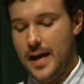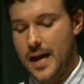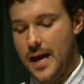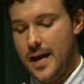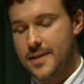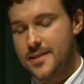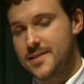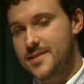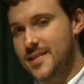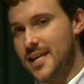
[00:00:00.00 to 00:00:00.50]

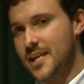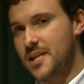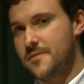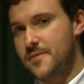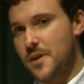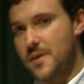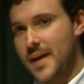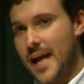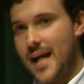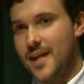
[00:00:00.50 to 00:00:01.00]
the center
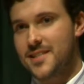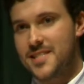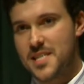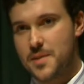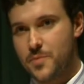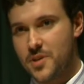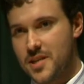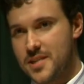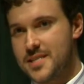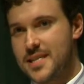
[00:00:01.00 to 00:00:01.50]
of our
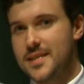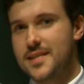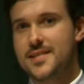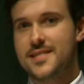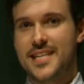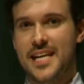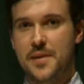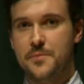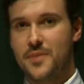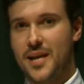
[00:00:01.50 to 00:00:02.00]
galaxy, but it's in the
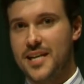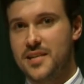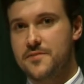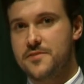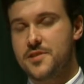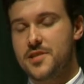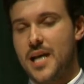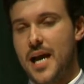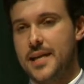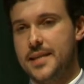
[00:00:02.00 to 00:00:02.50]
same line
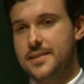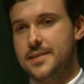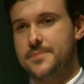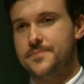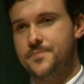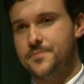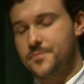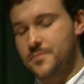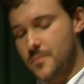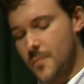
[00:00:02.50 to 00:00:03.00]
of sight.
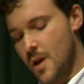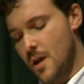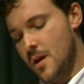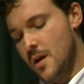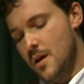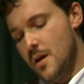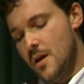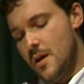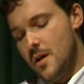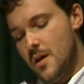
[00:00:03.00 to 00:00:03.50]

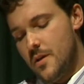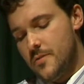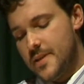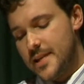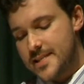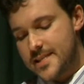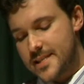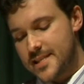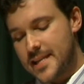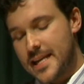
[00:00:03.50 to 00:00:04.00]

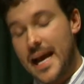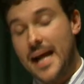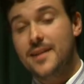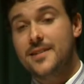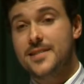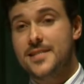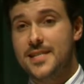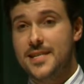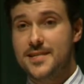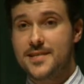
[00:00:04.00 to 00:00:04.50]
This is a
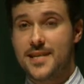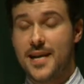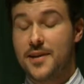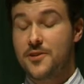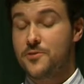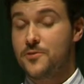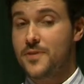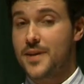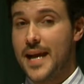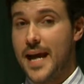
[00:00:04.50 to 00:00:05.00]
galaxy
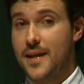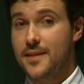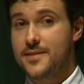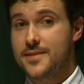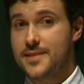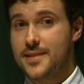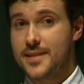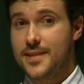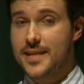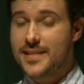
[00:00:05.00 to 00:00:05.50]
inside our own
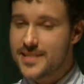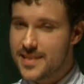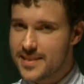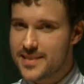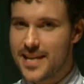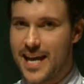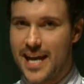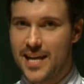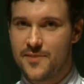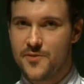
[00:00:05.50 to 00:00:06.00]
galaxy. This
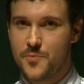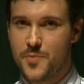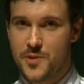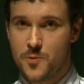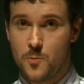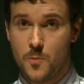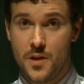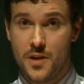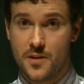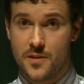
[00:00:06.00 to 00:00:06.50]
is kind of a
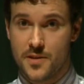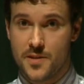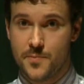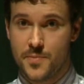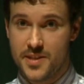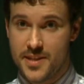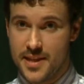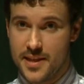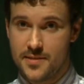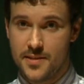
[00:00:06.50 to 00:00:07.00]
bit weird,
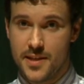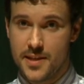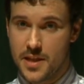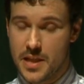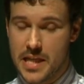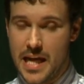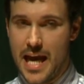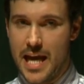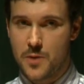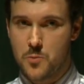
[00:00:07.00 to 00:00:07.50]
particularly at
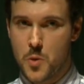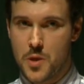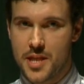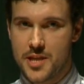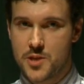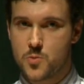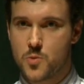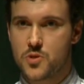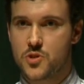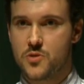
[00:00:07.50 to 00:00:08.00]
the time when
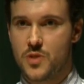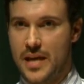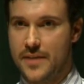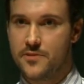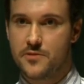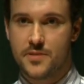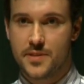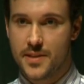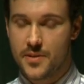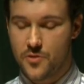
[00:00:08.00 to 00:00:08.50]
this was
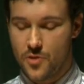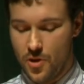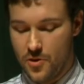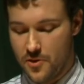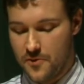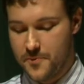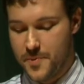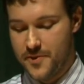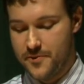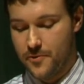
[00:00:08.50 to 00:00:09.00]
never really thought
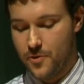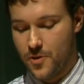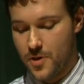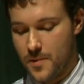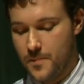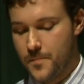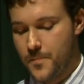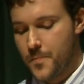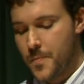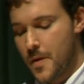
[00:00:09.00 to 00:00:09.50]
of before.